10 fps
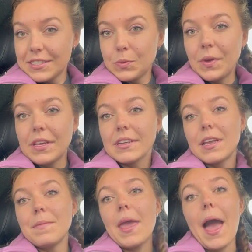this week is going
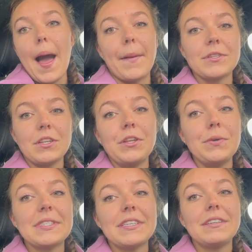to be
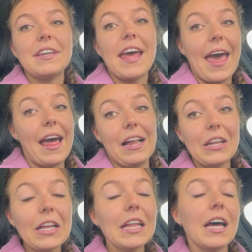absolute
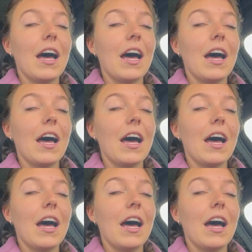hell.